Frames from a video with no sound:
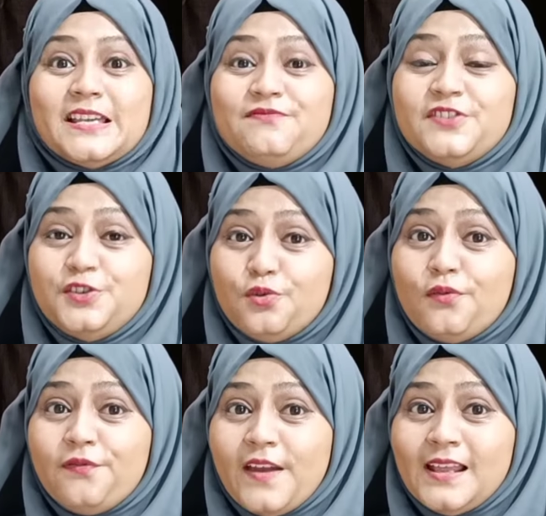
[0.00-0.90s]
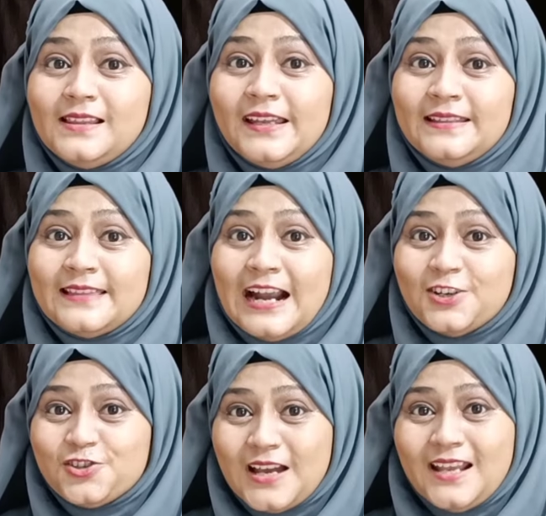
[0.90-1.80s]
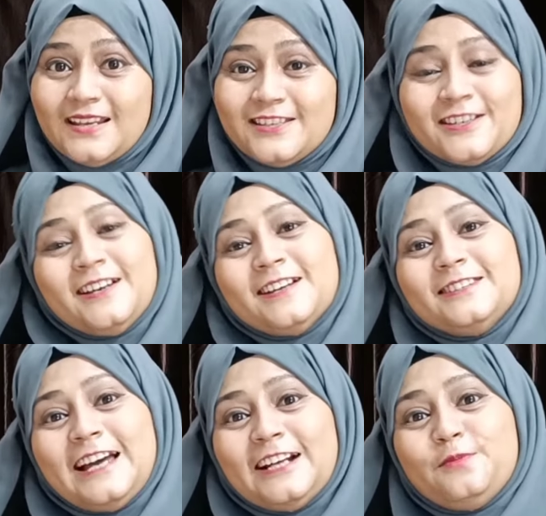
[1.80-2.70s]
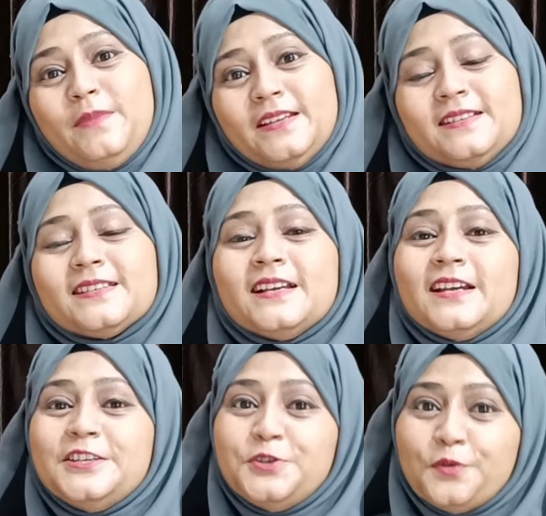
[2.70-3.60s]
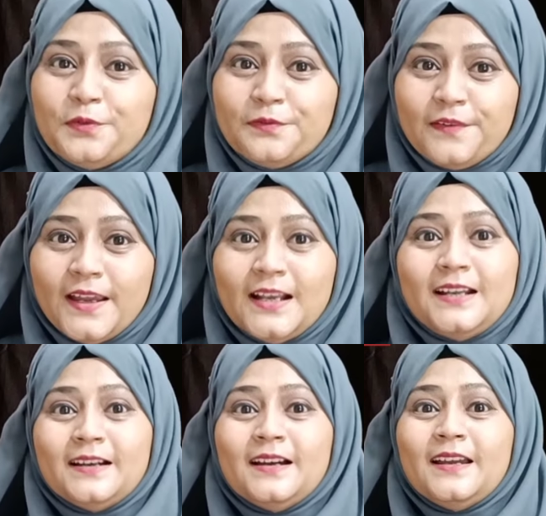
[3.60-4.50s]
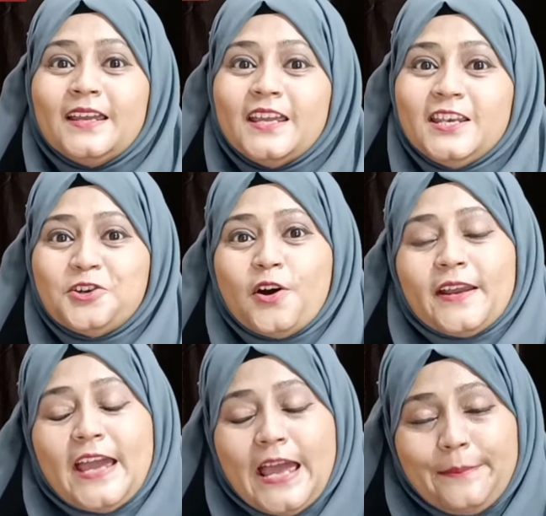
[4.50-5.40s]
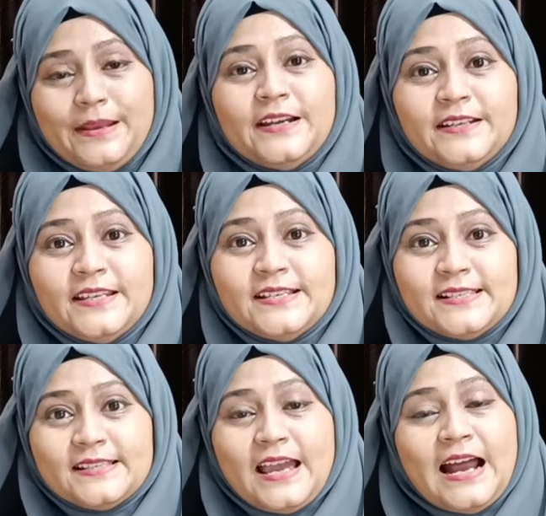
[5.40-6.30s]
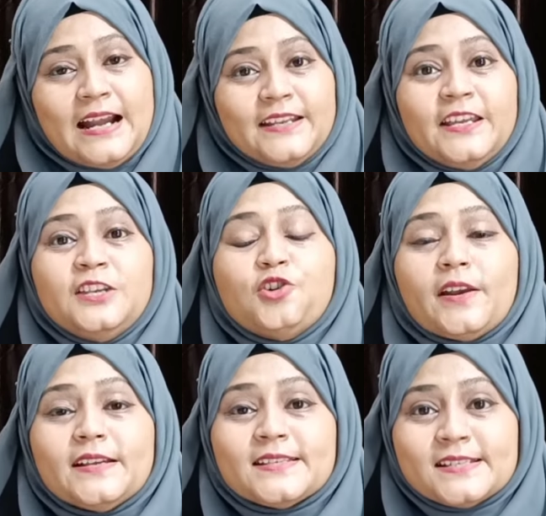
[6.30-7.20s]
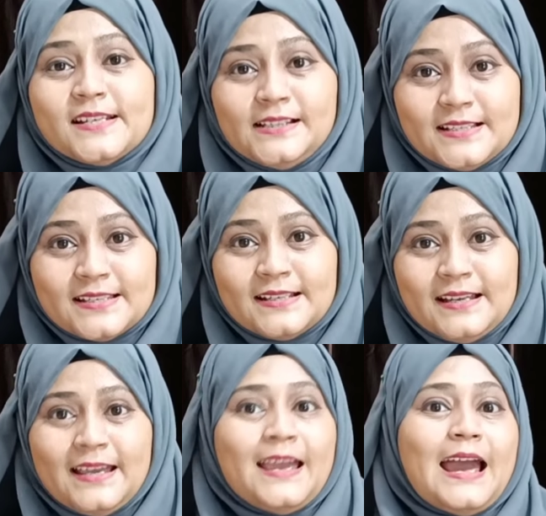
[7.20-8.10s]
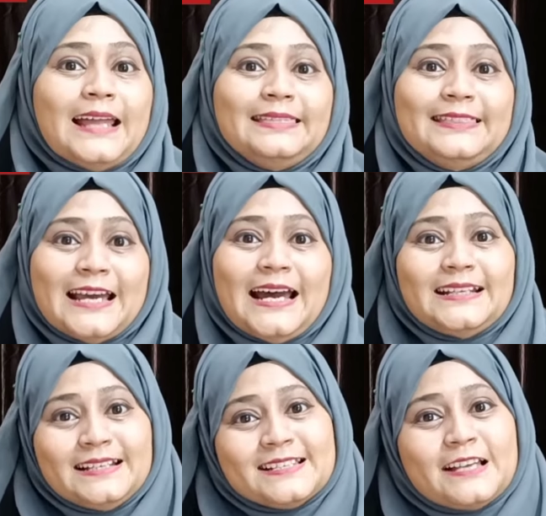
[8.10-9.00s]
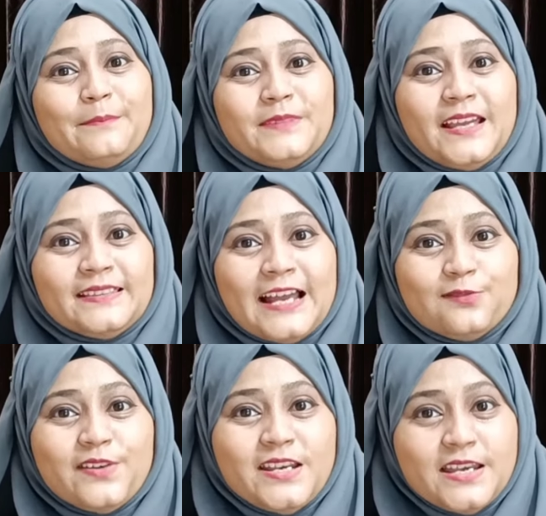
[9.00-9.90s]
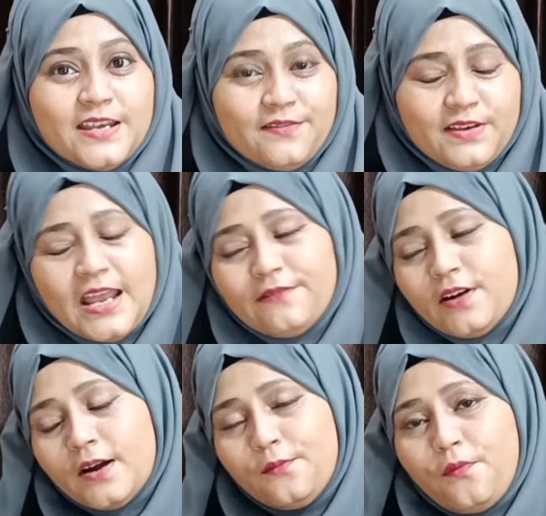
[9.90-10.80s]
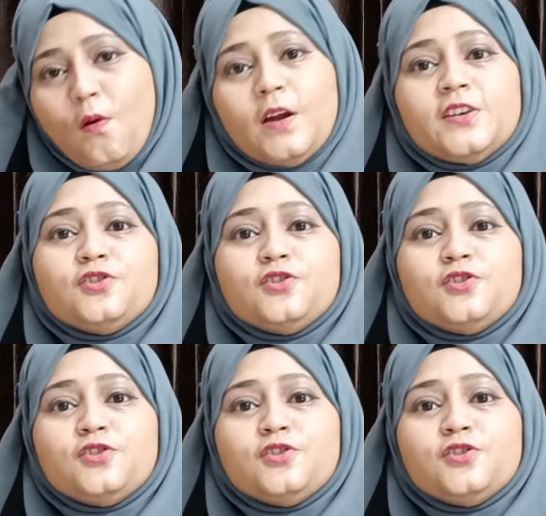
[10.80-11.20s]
if you fail in that challenge, that means you failed in your abilities and in your skills, and that is something that we never want